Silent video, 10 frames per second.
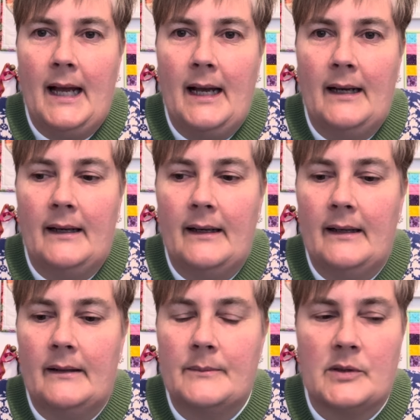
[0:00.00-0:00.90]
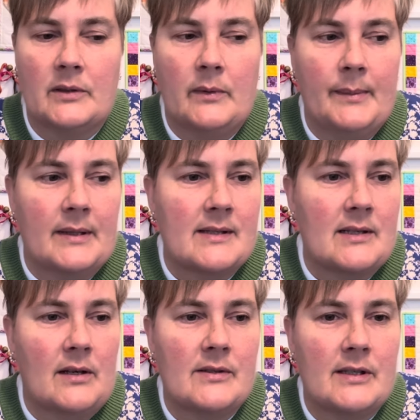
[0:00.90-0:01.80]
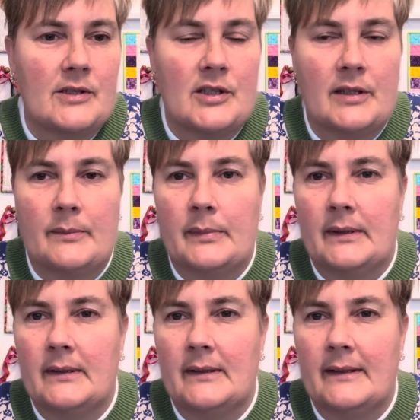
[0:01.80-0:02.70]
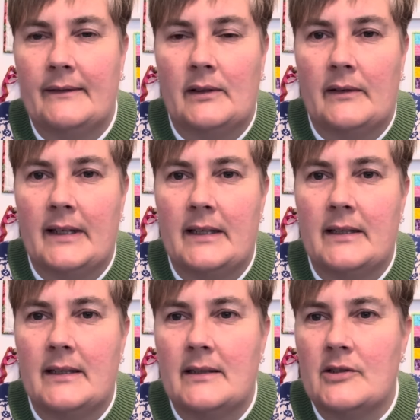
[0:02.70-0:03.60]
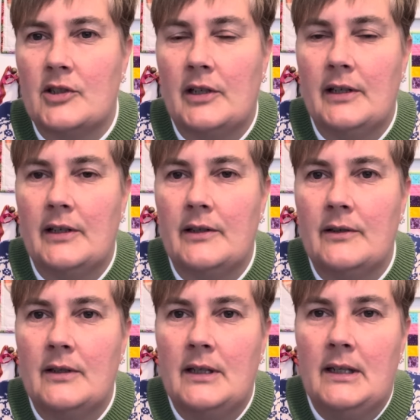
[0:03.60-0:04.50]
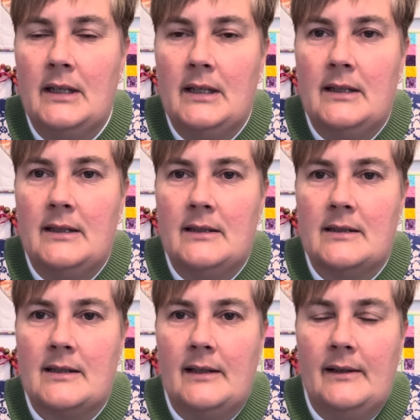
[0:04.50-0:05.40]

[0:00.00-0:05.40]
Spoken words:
I'm doing a wee bit of slow stitching, but I haven't got that here to show you. So